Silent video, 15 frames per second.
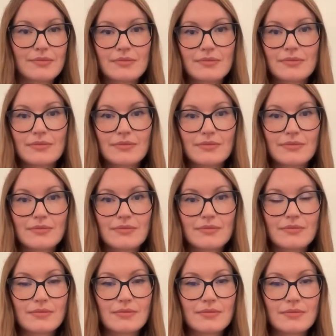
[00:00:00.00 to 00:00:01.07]

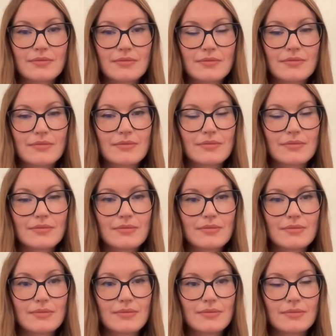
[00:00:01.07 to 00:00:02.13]

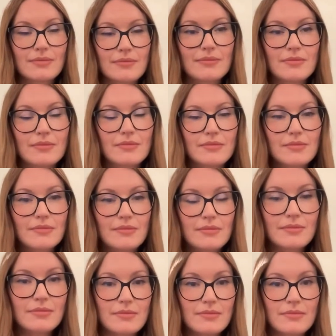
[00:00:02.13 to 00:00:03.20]

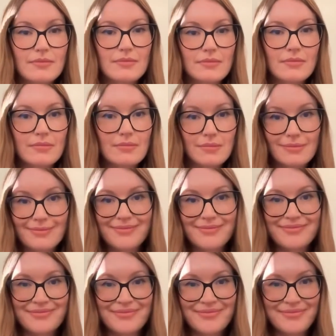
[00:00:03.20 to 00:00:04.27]

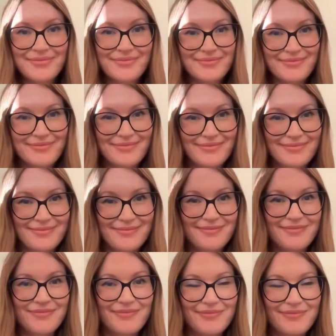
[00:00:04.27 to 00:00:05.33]

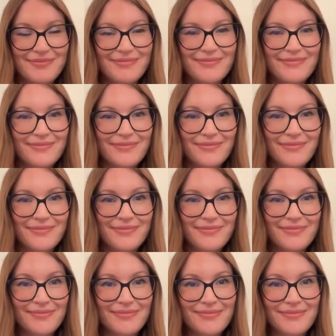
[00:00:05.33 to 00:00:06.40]

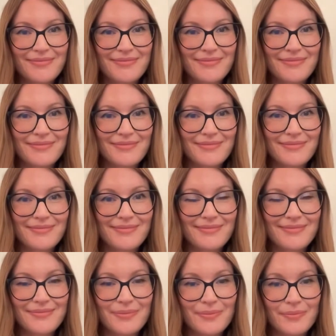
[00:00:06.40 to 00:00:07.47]

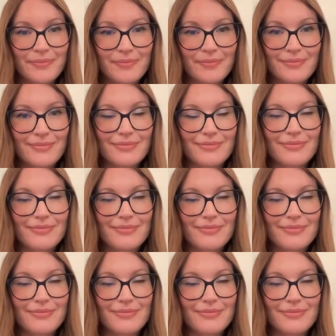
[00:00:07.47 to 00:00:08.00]
(not speaking)